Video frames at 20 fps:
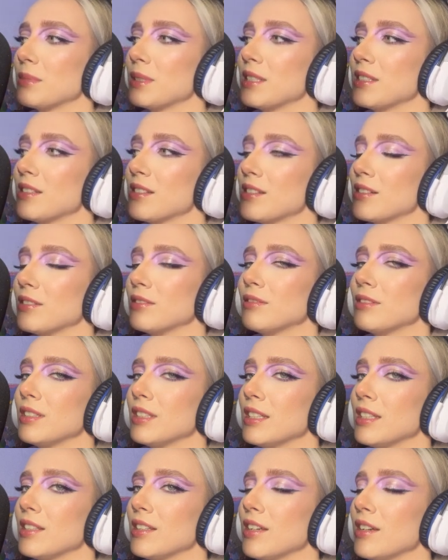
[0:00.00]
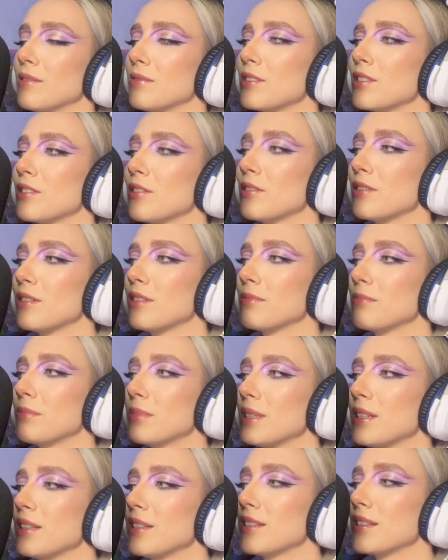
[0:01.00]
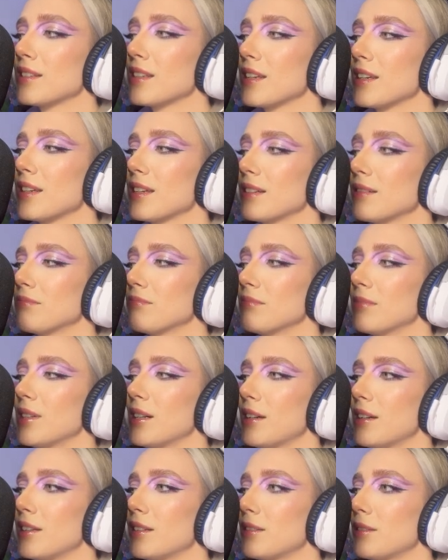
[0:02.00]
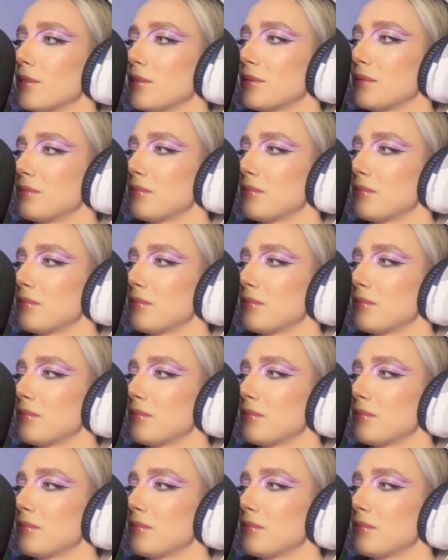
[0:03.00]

It's not really a love song, but it's like, I don't know.